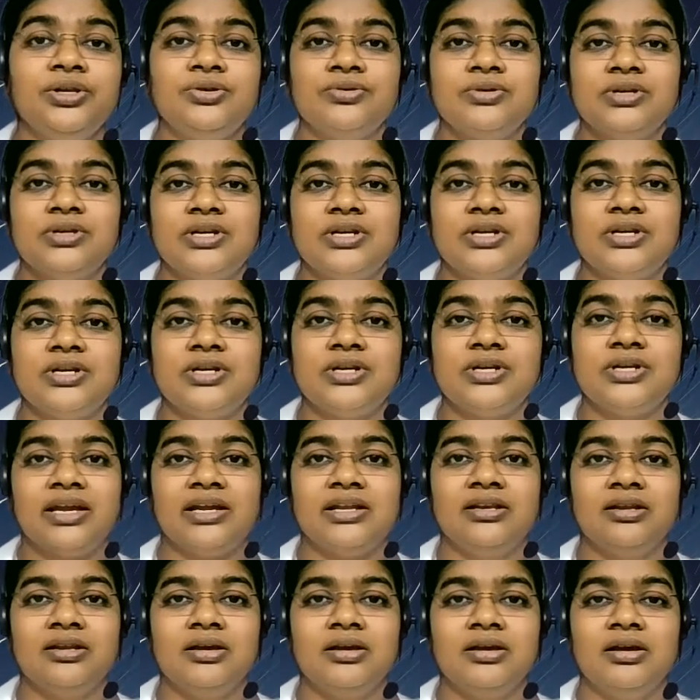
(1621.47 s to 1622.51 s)
to
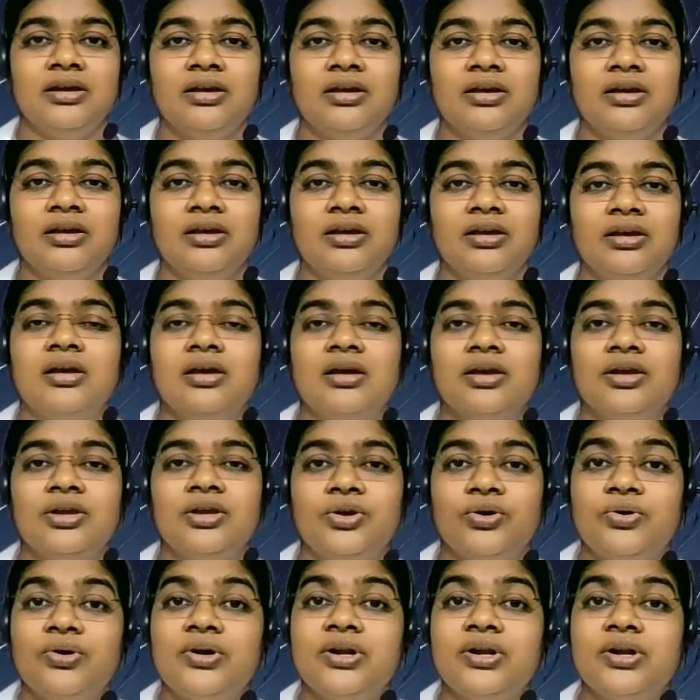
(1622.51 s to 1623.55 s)
decide
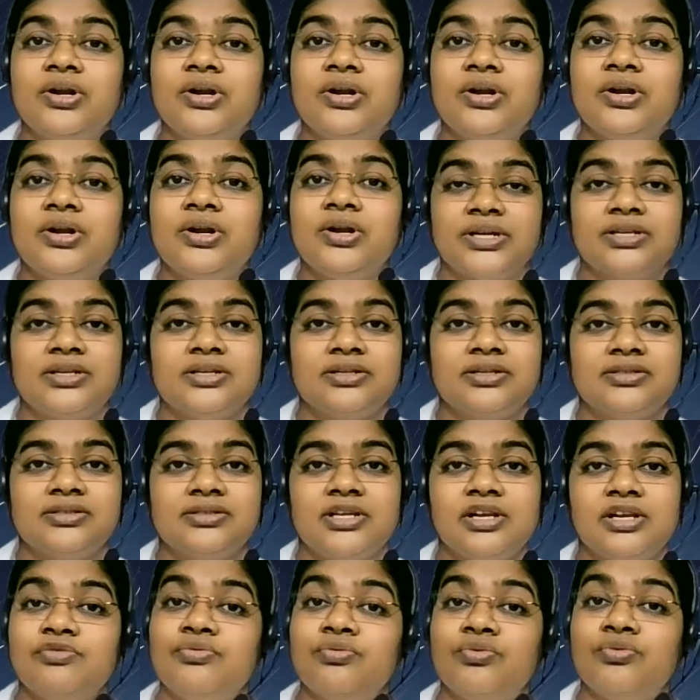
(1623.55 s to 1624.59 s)
your expected
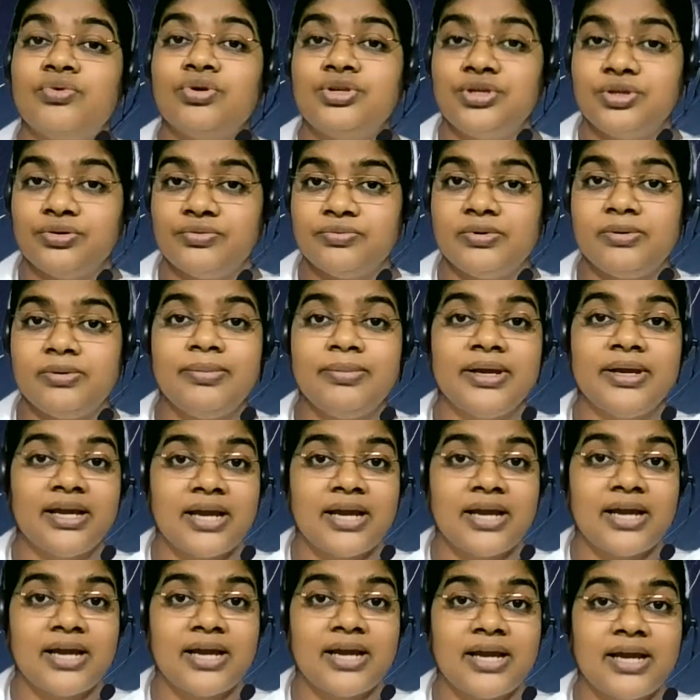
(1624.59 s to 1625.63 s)
self, what you will
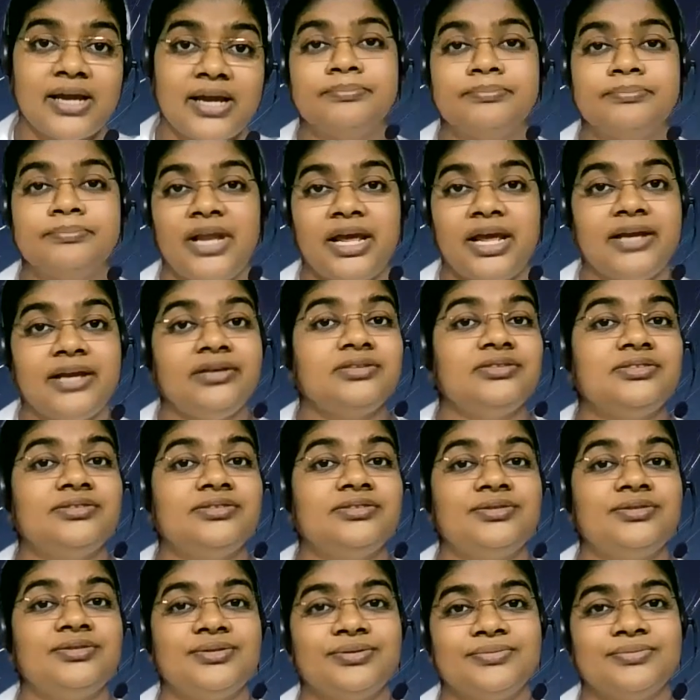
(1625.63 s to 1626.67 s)
become
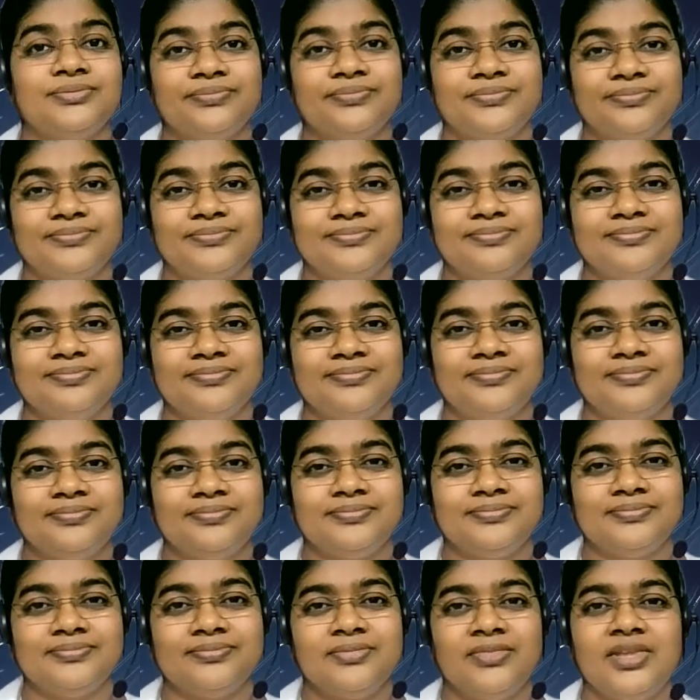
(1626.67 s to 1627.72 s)
next.
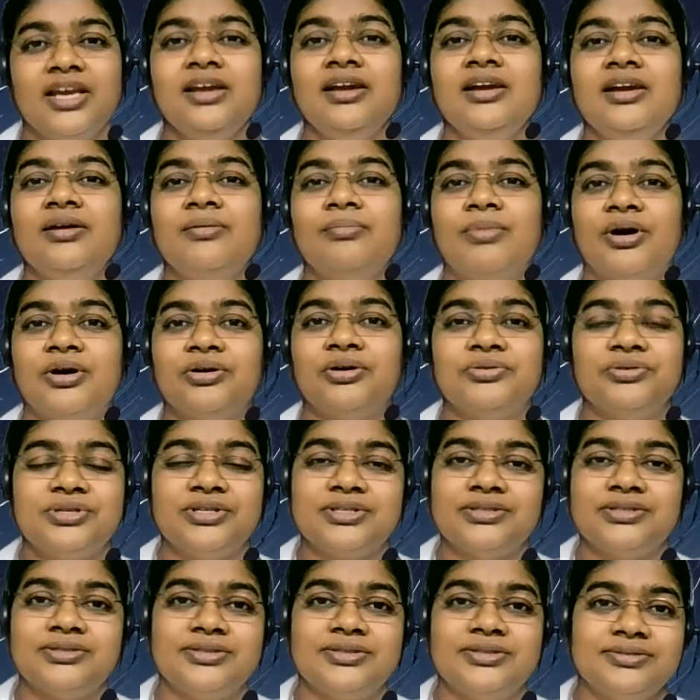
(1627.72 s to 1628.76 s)
Think about
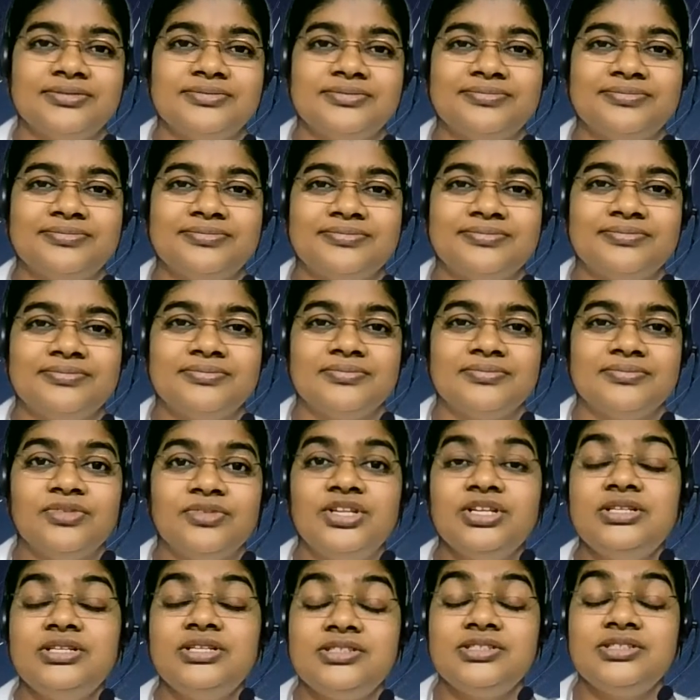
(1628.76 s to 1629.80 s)
it.
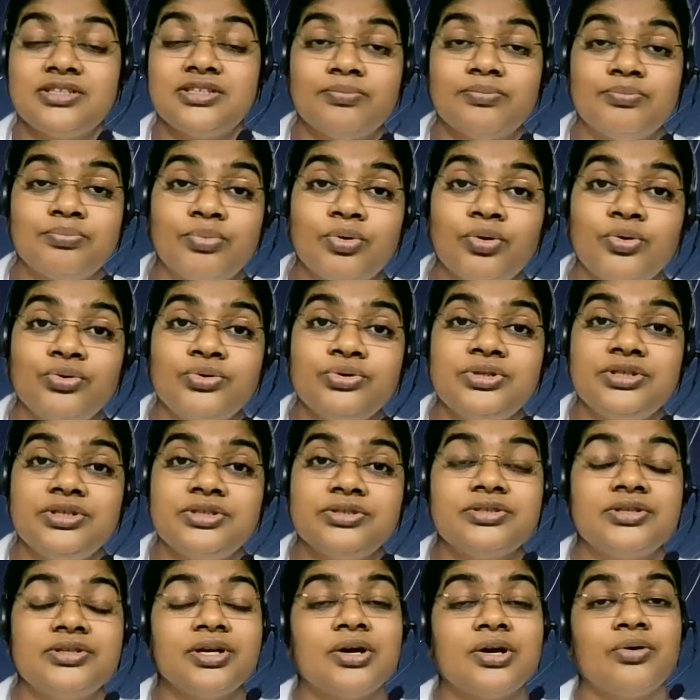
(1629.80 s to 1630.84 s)
This support
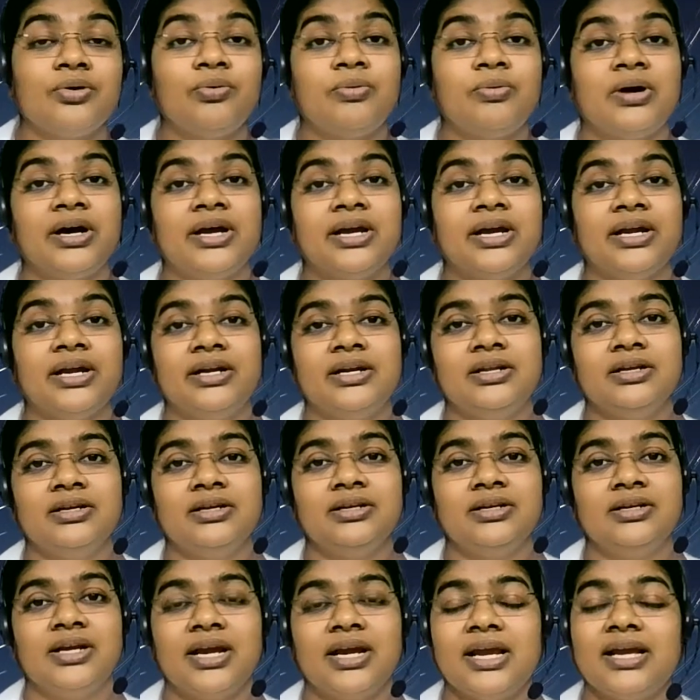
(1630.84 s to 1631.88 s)
is required
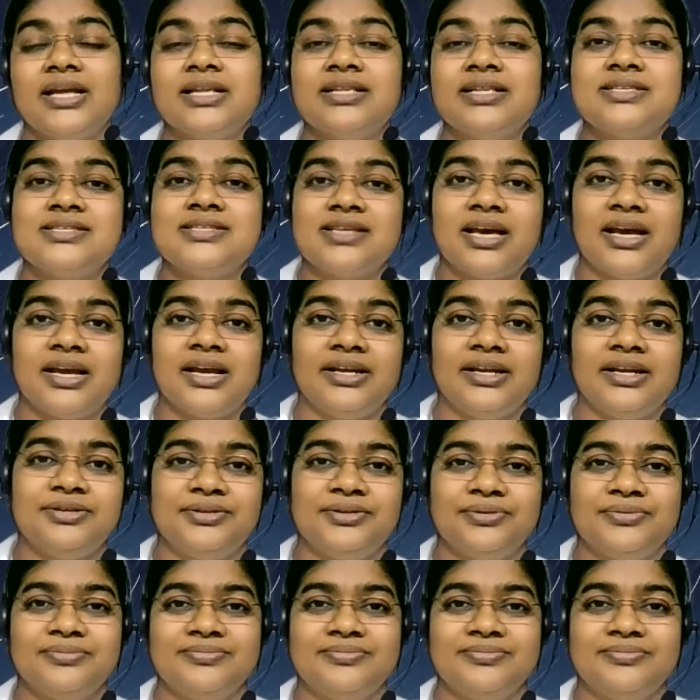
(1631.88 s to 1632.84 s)
inside.